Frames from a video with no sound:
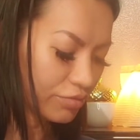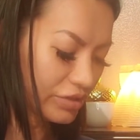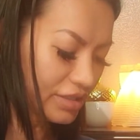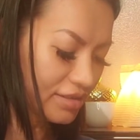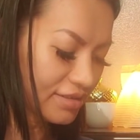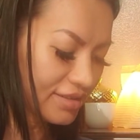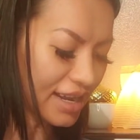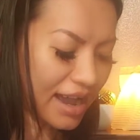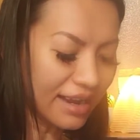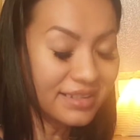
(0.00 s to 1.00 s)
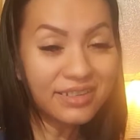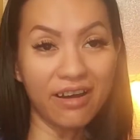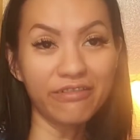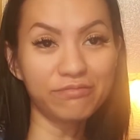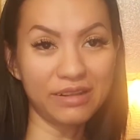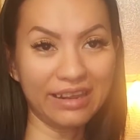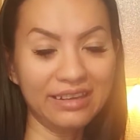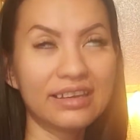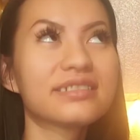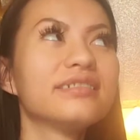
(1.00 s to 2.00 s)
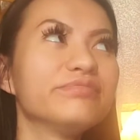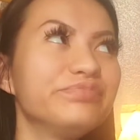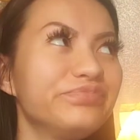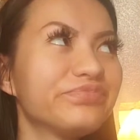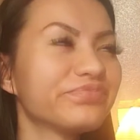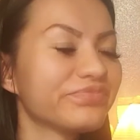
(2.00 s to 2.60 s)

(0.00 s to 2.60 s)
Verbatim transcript: which is Tide soft blanket. Mm.